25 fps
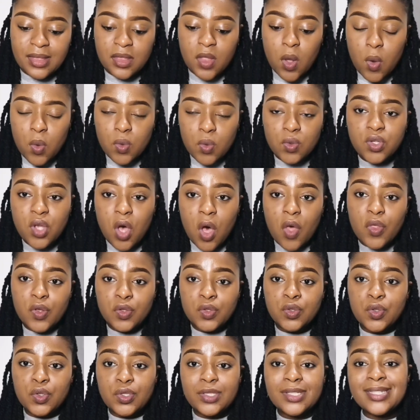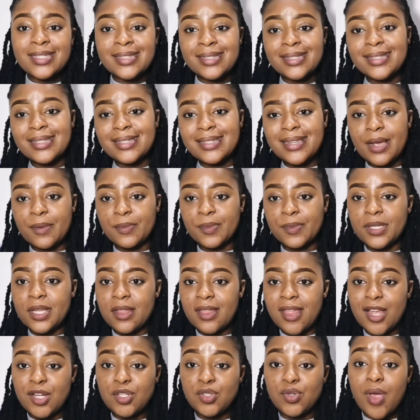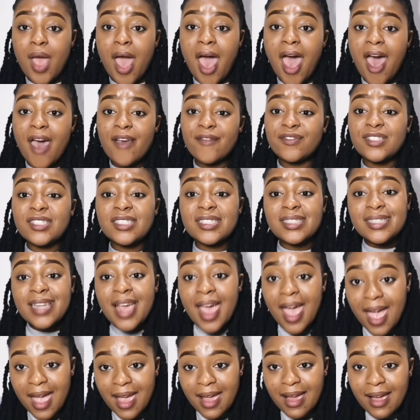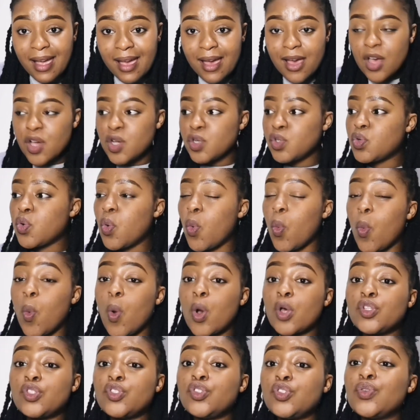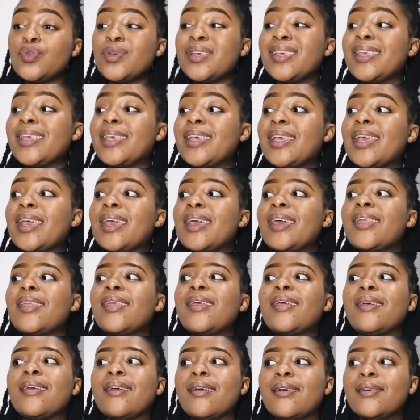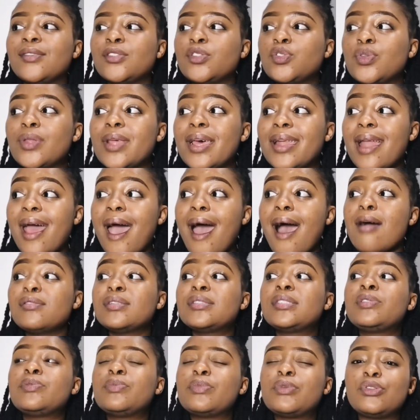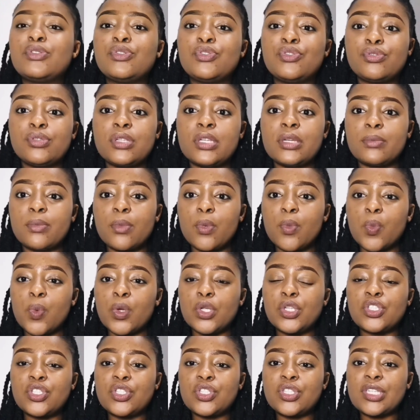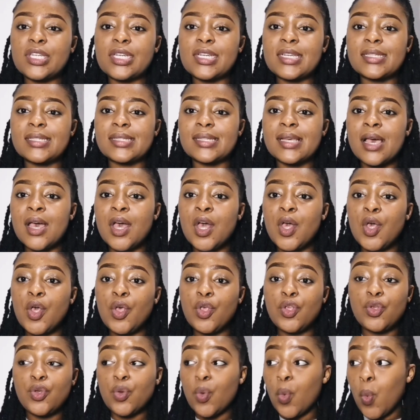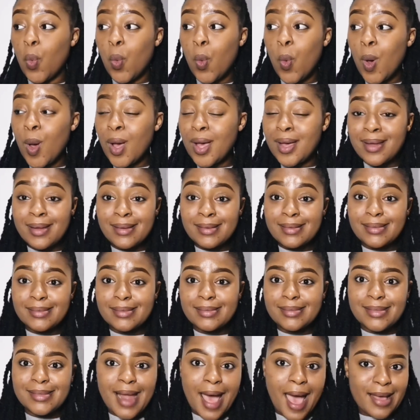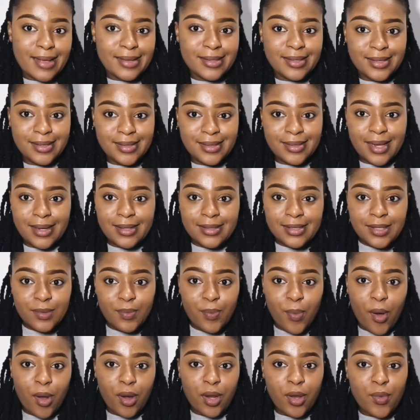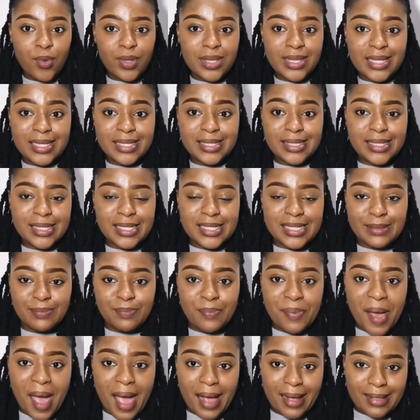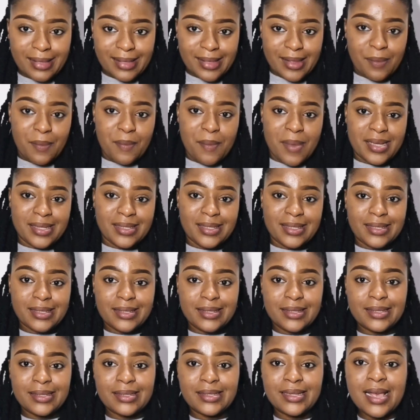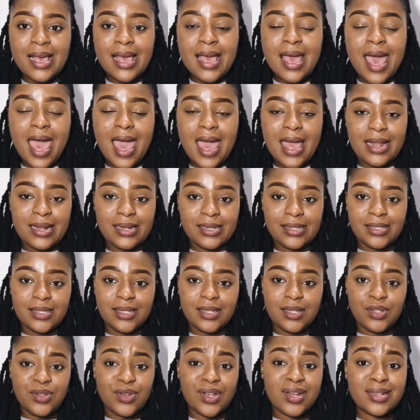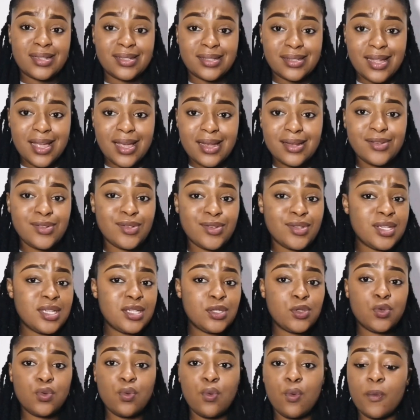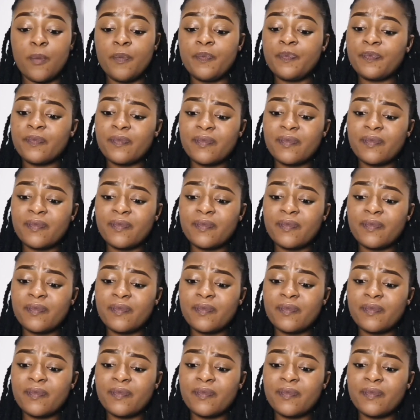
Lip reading: Those are the certain steps that you have to take towards you getting to that ultimate dream, which is your nice sexy body with the six-pack muscles. And you understand, you need to